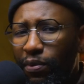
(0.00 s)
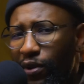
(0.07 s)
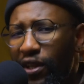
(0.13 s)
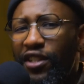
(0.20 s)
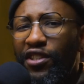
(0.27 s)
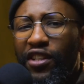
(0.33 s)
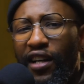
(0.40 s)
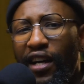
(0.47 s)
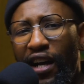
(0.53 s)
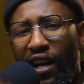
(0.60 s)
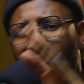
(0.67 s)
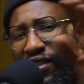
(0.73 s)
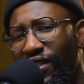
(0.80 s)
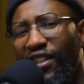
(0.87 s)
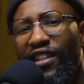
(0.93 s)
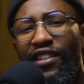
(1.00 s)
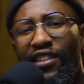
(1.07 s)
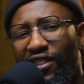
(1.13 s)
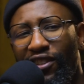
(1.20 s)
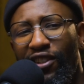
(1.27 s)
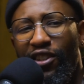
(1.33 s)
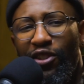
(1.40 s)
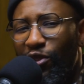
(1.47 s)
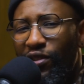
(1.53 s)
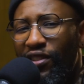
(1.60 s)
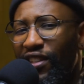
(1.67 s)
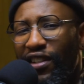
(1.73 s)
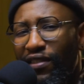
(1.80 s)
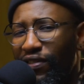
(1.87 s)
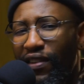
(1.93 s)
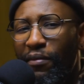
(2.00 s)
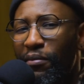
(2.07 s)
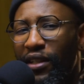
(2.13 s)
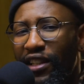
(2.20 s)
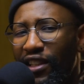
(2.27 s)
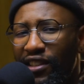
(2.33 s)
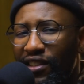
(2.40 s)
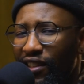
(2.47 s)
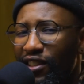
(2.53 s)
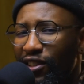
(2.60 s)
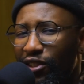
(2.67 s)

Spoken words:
preacher out there does not use their family as illustrations?